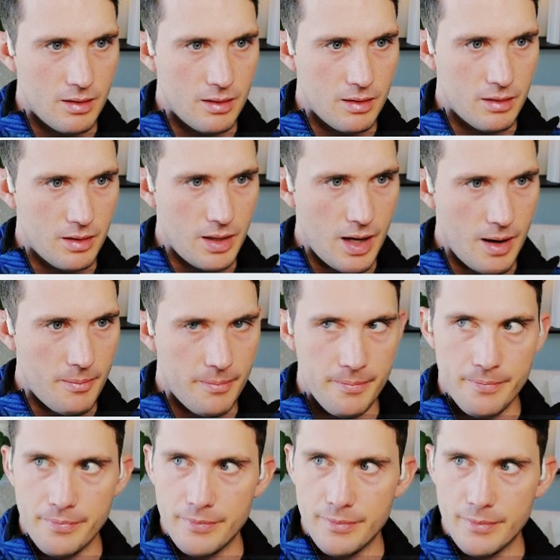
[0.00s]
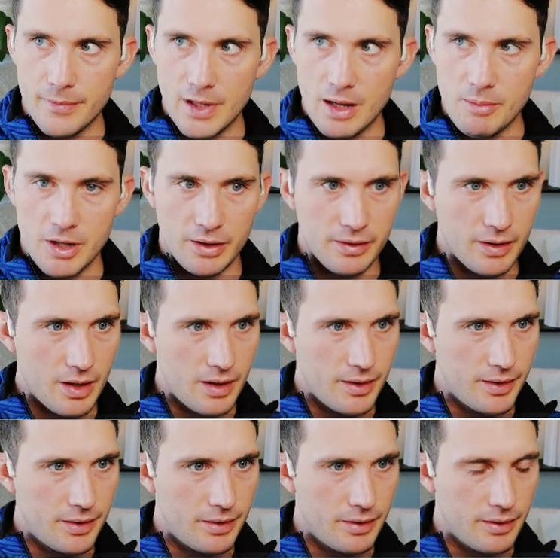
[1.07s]
Yep. That makes
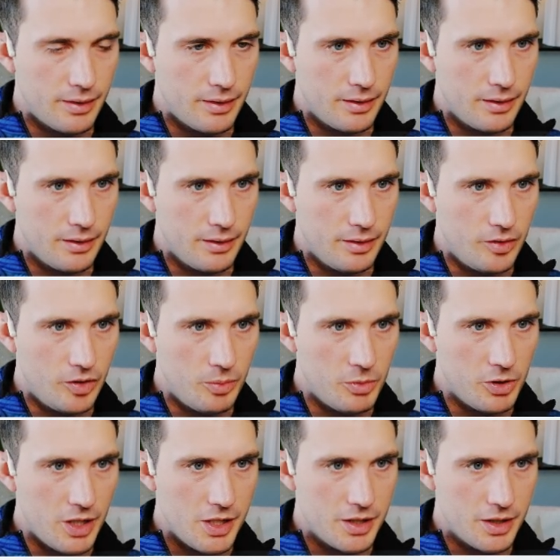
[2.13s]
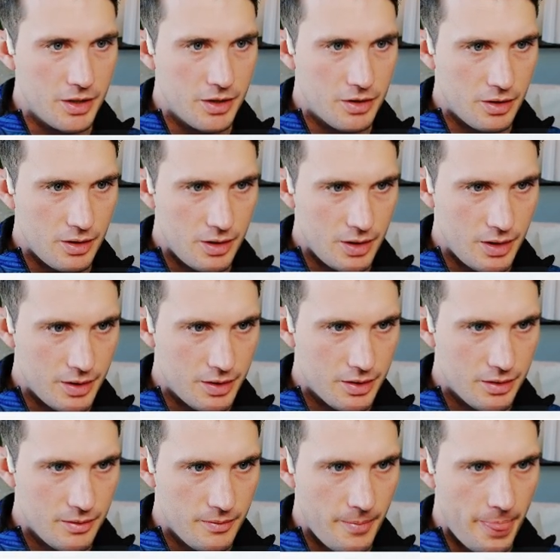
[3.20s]
sense. Simulation
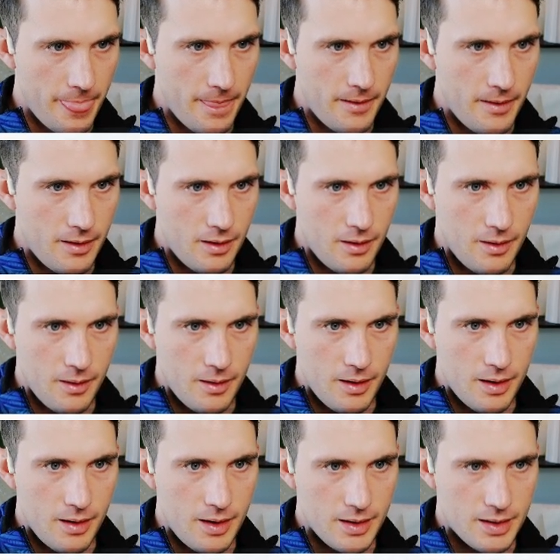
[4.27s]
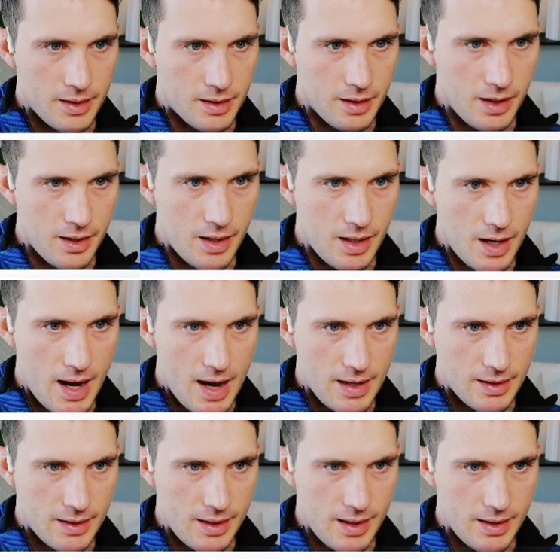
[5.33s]
controls. This is good that it
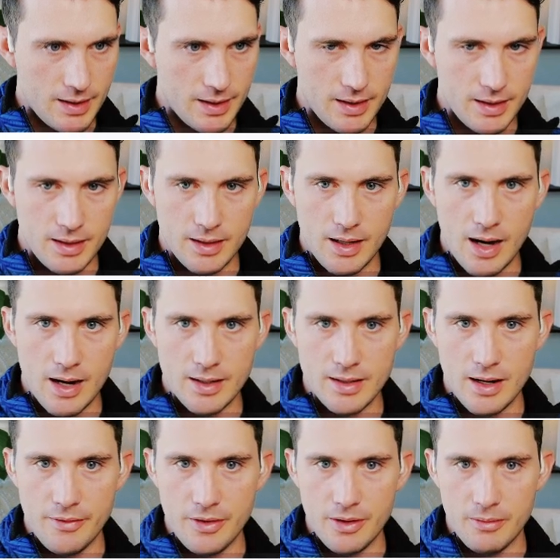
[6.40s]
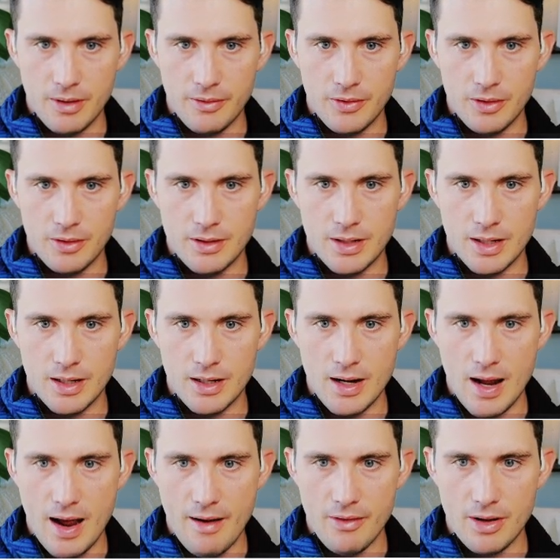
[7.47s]
has this. This is the kind of stuff that if you didn't
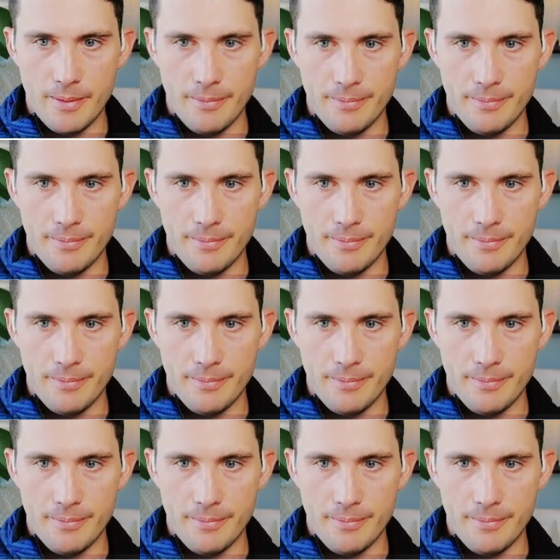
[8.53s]
have it,